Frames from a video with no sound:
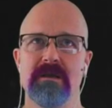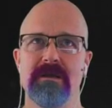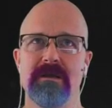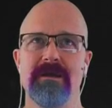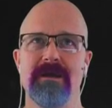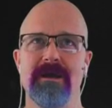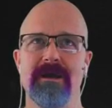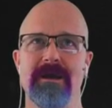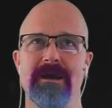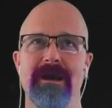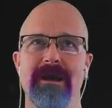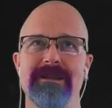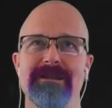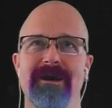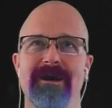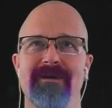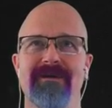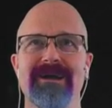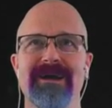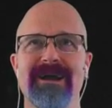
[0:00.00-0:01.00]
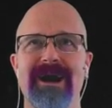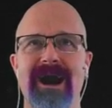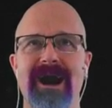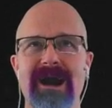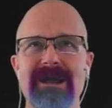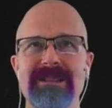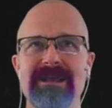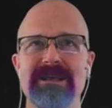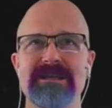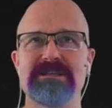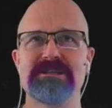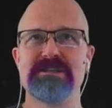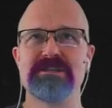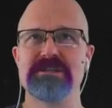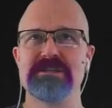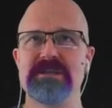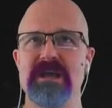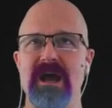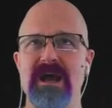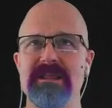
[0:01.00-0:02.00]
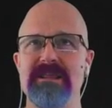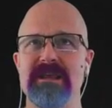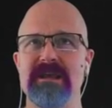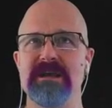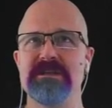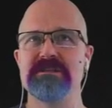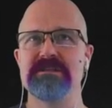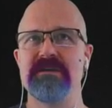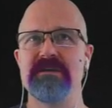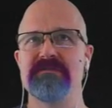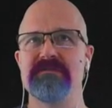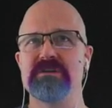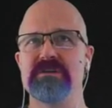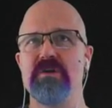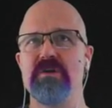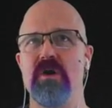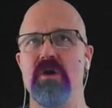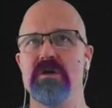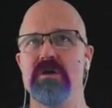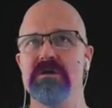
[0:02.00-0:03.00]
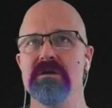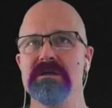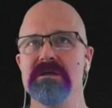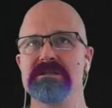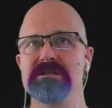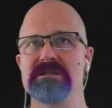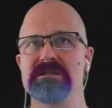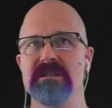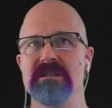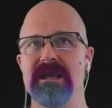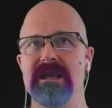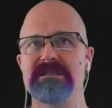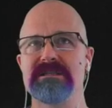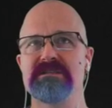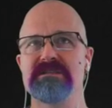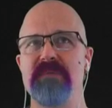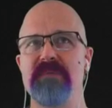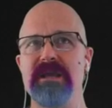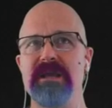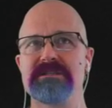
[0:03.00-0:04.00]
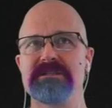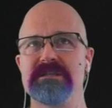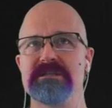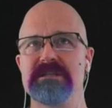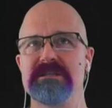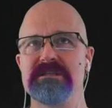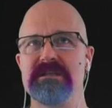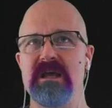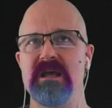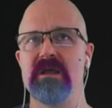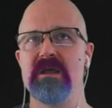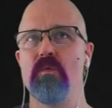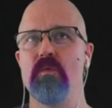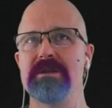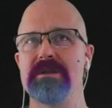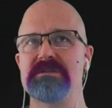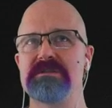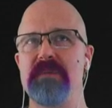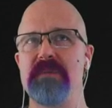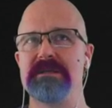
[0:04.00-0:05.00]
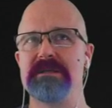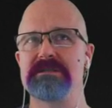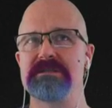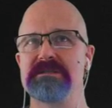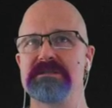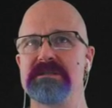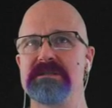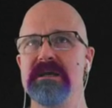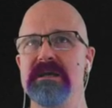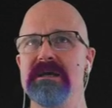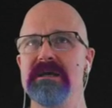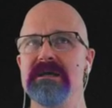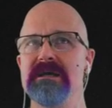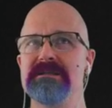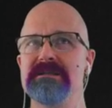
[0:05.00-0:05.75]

I know. I think it's just. I think I just have to call select spaces and tell it what spaces to.